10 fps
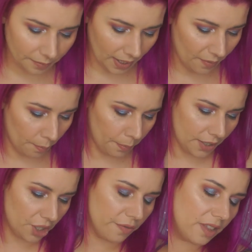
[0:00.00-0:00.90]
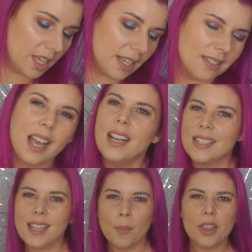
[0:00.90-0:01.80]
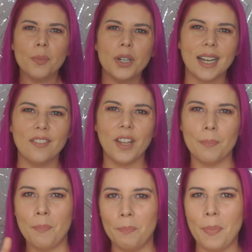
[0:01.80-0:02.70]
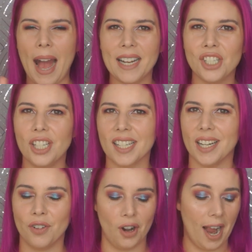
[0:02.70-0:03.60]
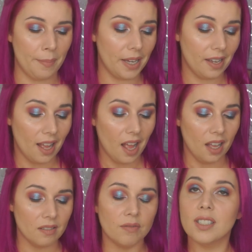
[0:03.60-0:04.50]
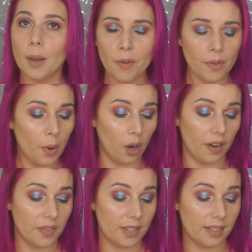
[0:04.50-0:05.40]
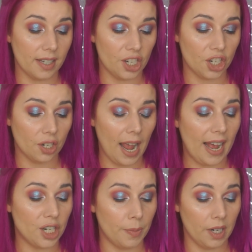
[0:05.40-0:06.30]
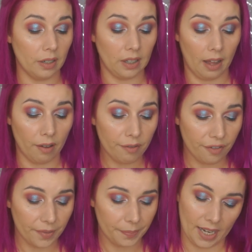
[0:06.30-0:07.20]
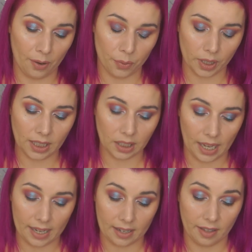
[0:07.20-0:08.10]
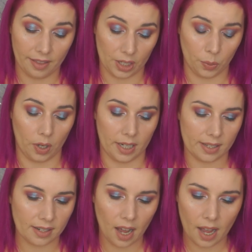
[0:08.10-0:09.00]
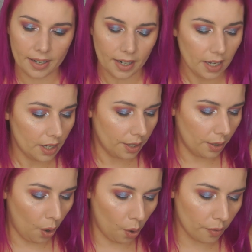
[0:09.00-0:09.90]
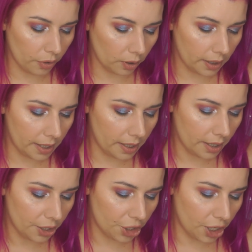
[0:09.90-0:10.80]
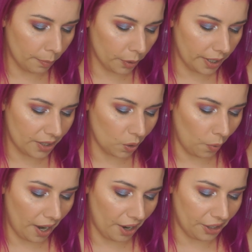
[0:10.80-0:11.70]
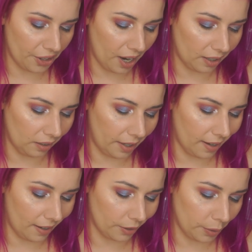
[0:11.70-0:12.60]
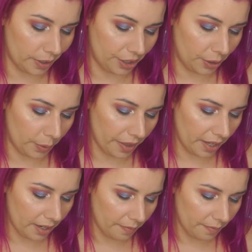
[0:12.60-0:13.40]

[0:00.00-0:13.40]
I have a bunch of these. Some of them are kind of like patchy and kind of crappy. Some of them aren't. This is in Cashmere Love. I really like this one. It's not overly shimmery to where you're kind of like, I don't know what to do with it.